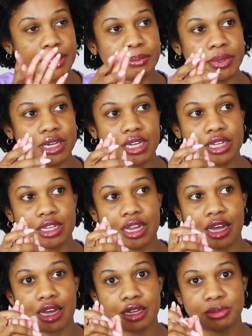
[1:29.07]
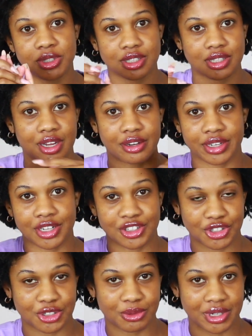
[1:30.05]
but I'm just now
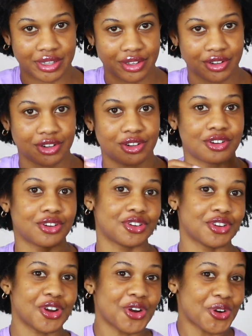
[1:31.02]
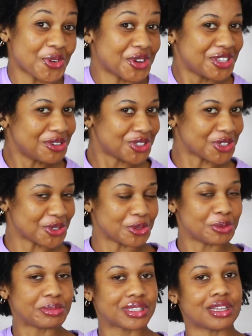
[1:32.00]
getting to it here on YouTube.